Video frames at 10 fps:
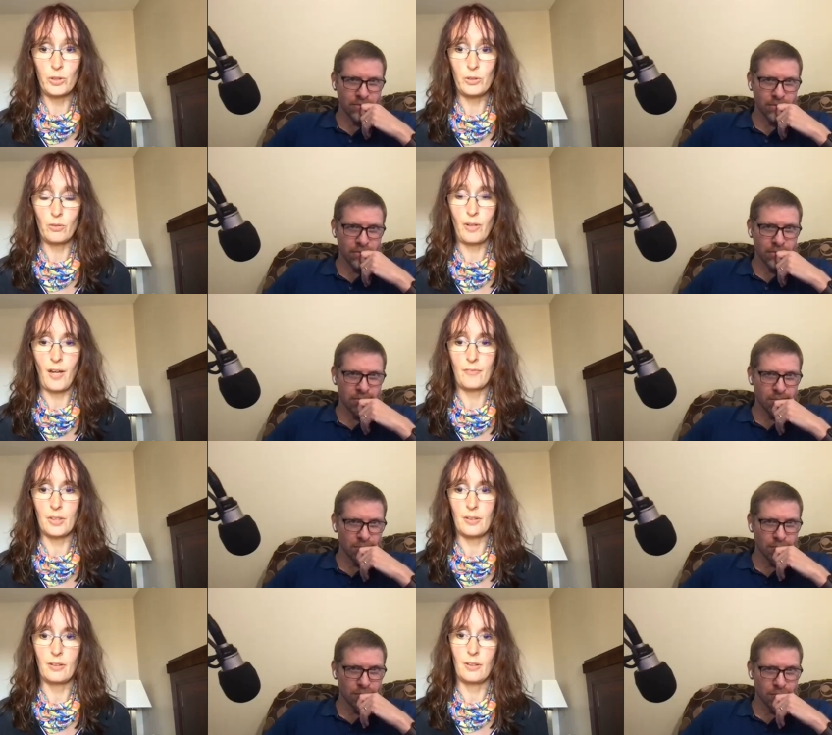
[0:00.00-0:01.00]
Speaker 1: don't have to
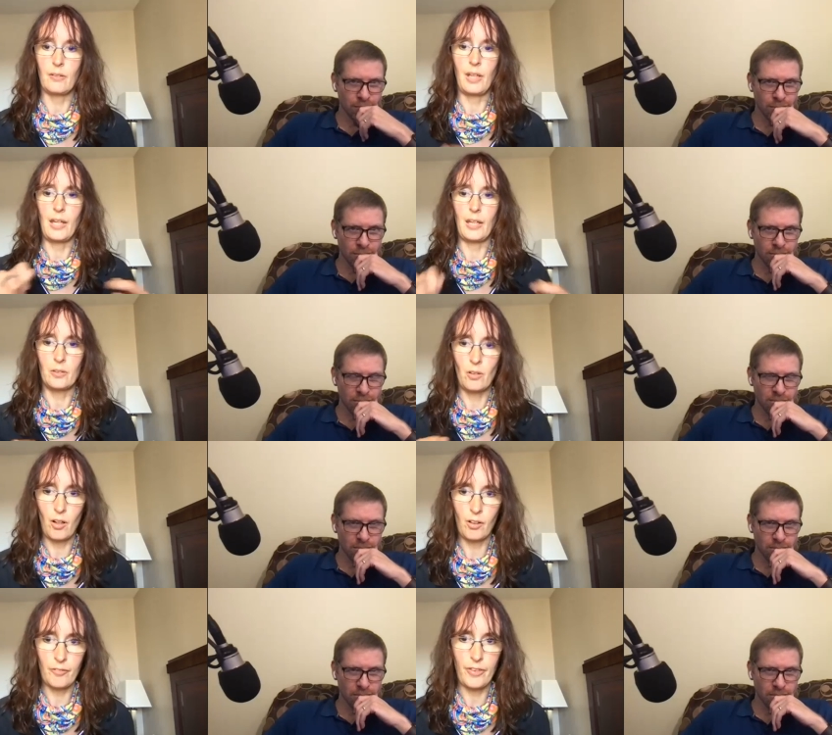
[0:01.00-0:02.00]
you know hand
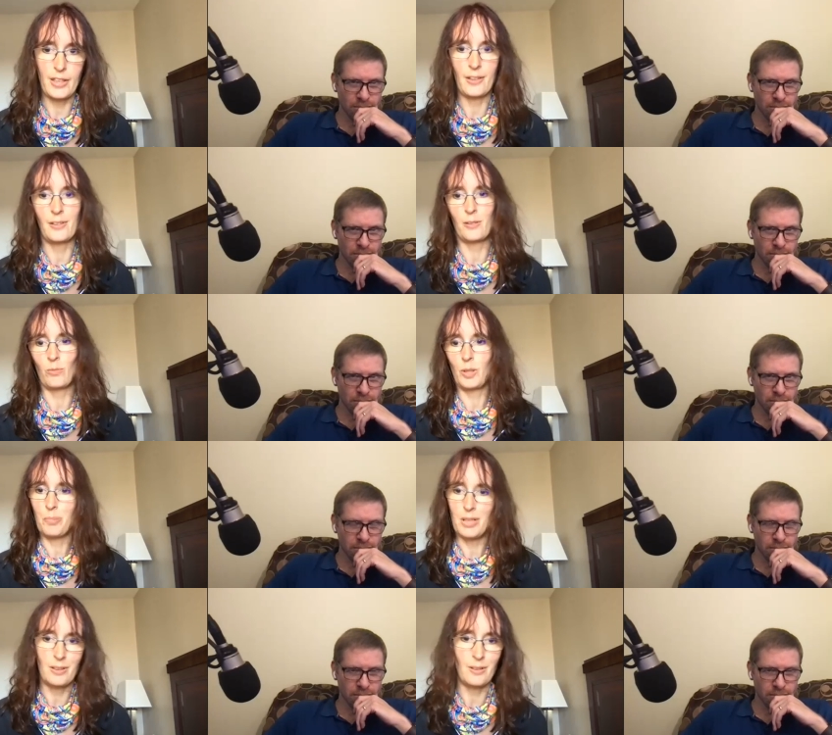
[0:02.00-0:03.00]
carve things
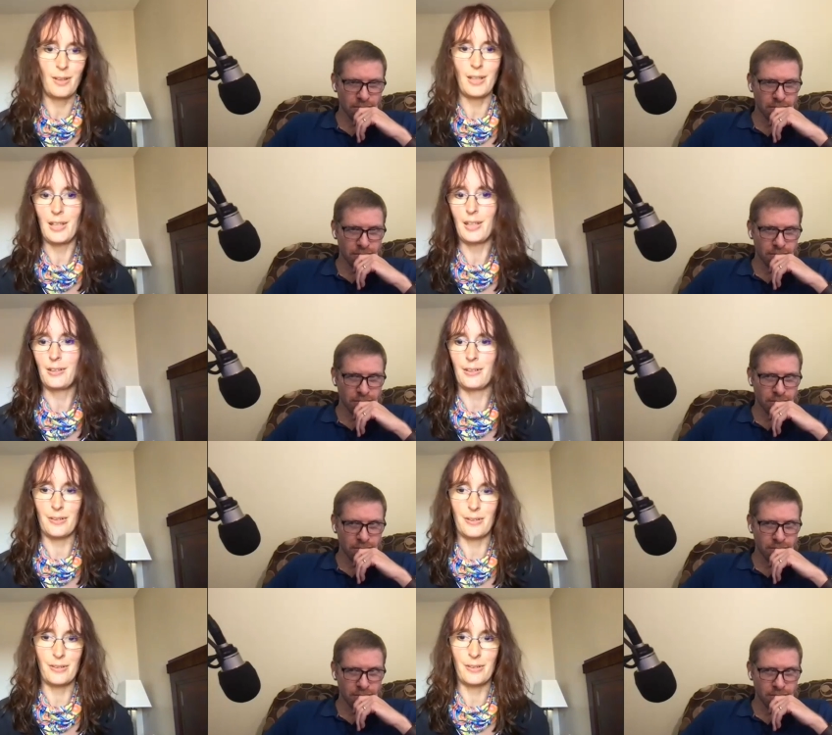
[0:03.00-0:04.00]
repeatedly and
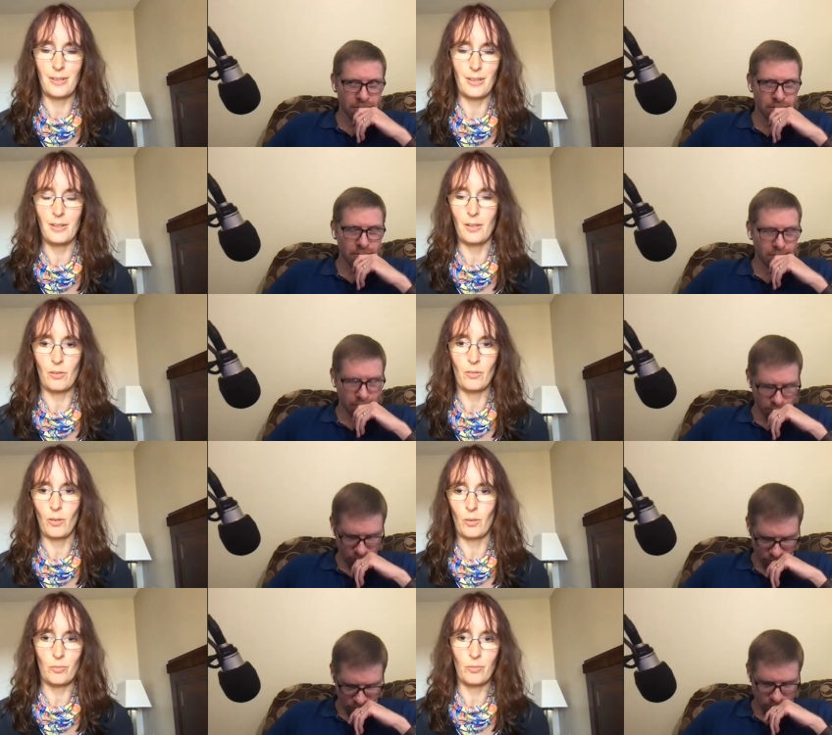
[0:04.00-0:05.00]
just you know
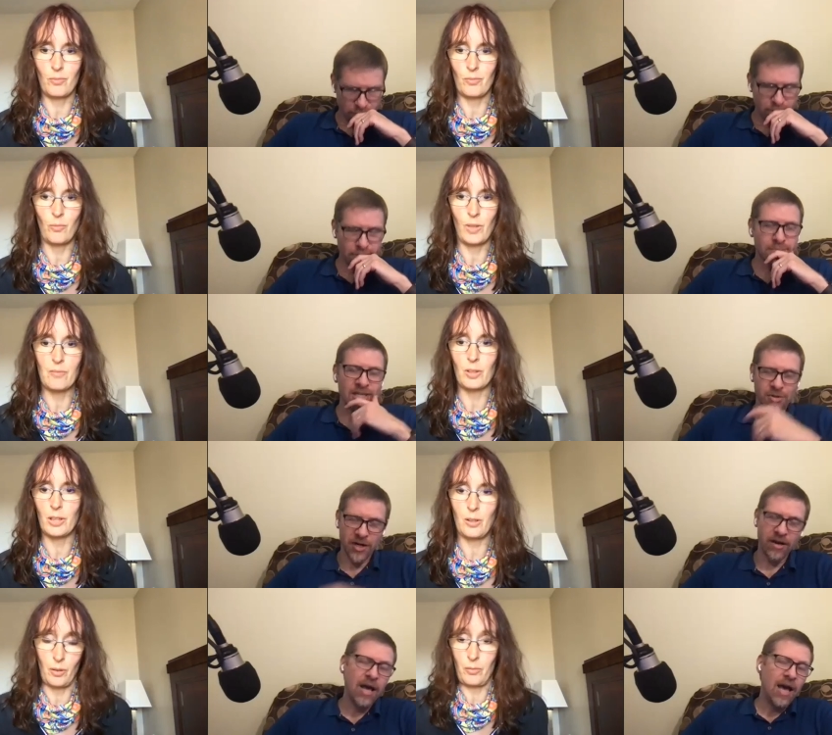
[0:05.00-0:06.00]
or whenever That's you
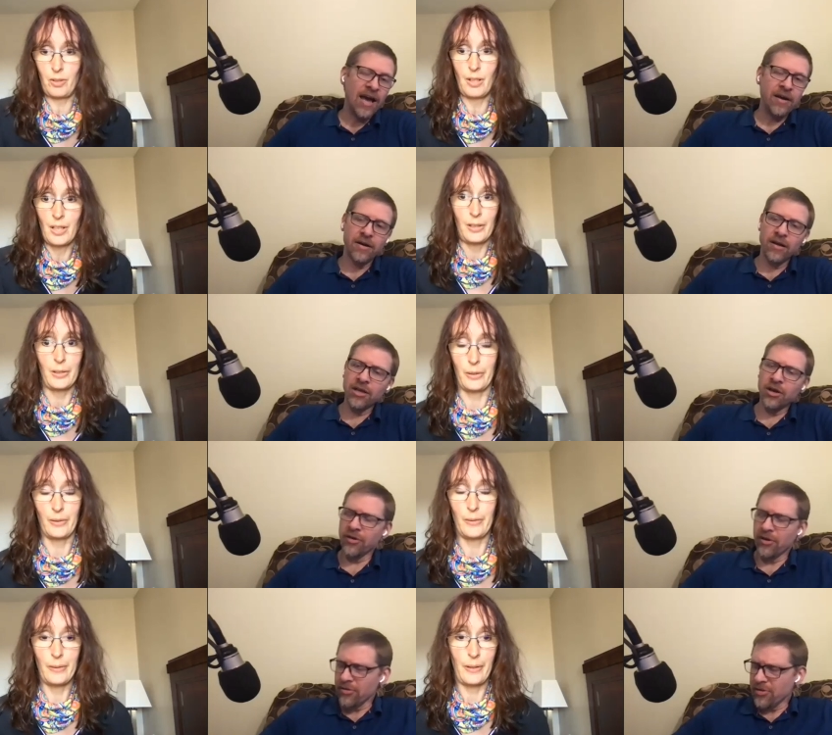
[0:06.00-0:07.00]
right.
Speaker 2: and you know the
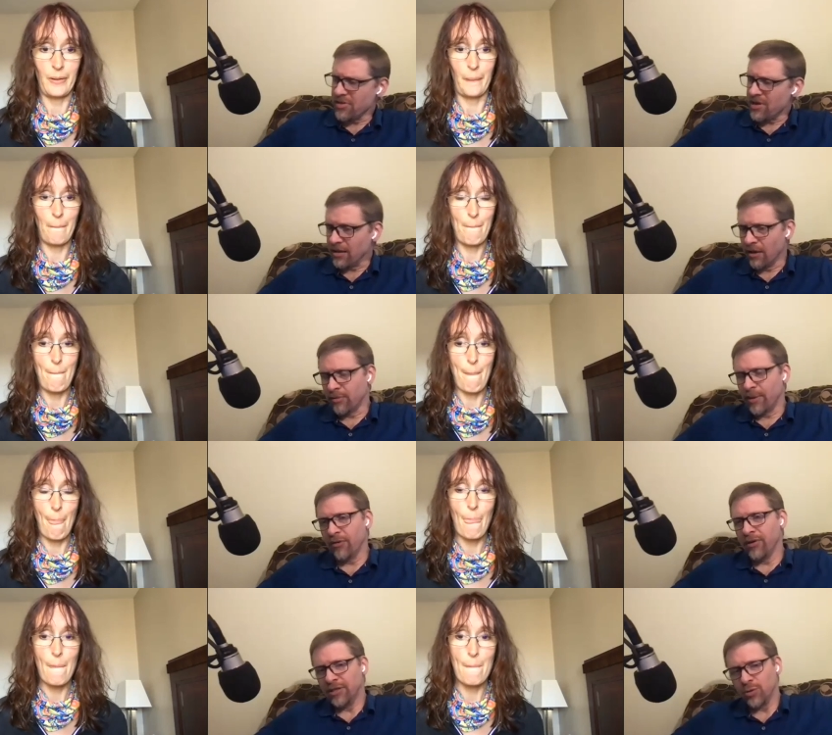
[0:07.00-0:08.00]
other thing that i love
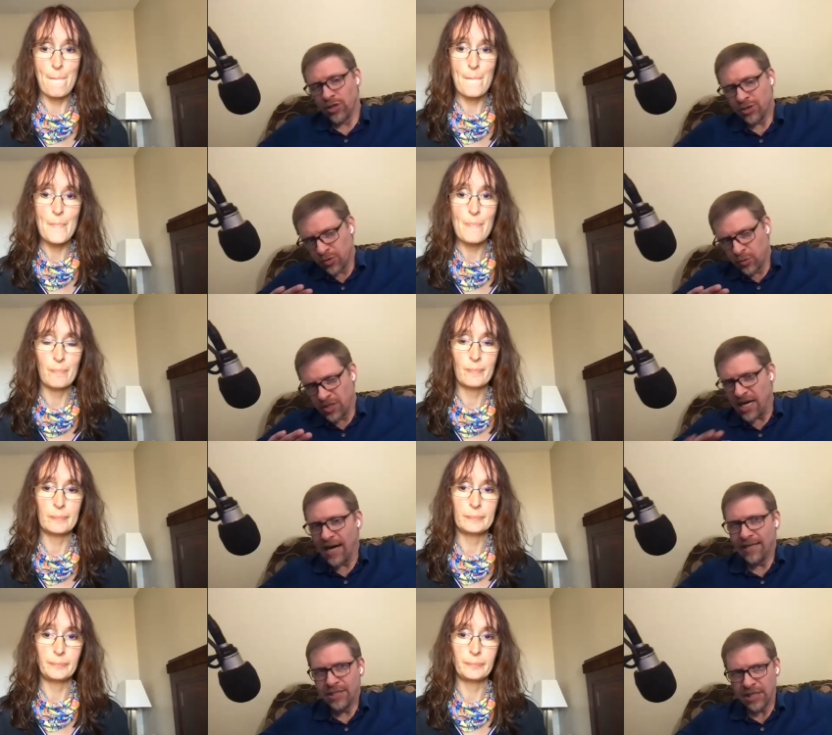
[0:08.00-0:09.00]
about this which
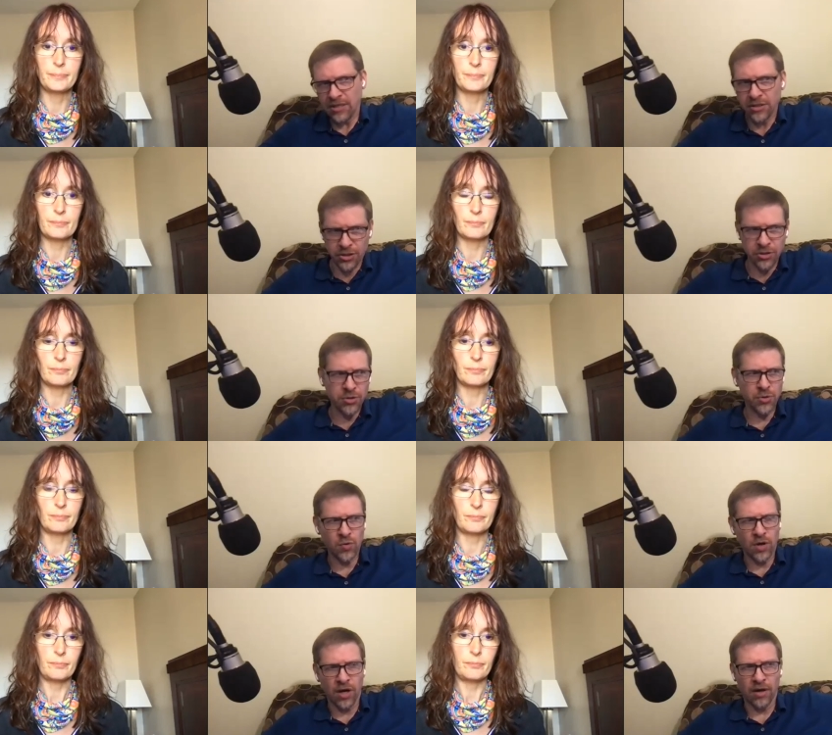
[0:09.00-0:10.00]
ties
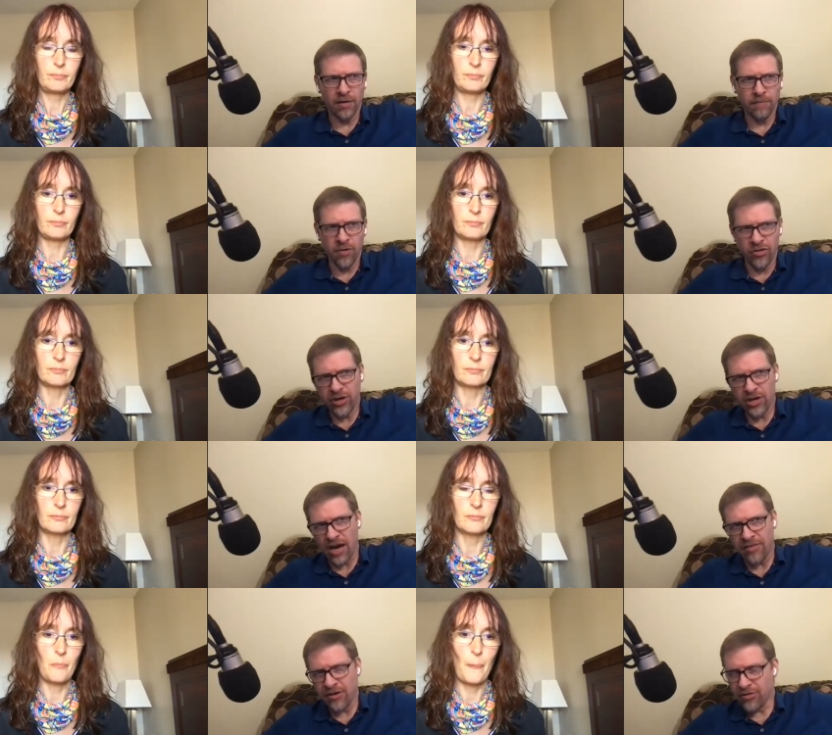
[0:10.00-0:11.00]
into uh, the i
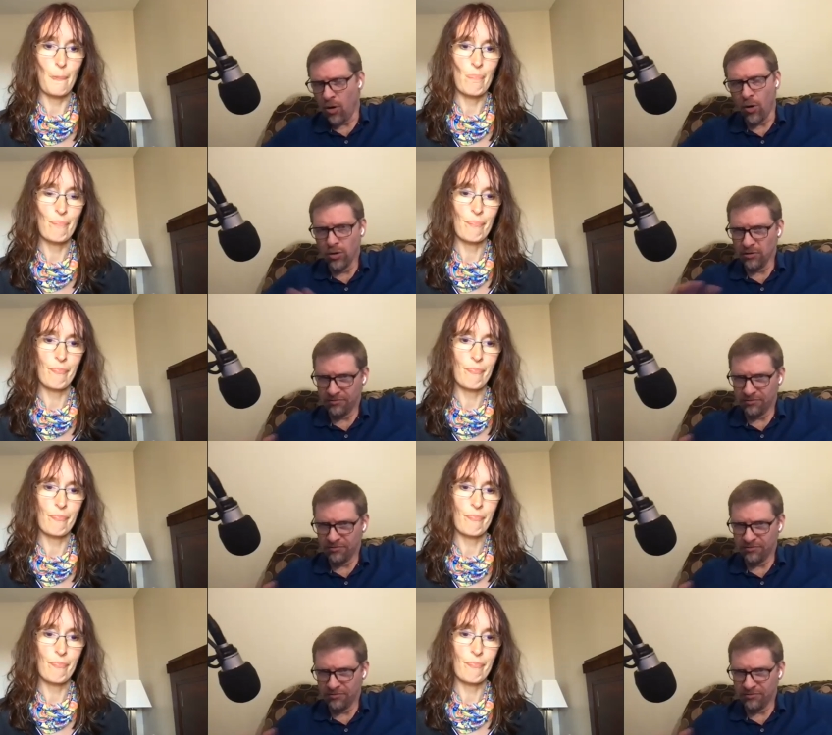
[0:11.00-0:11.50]
think the whole of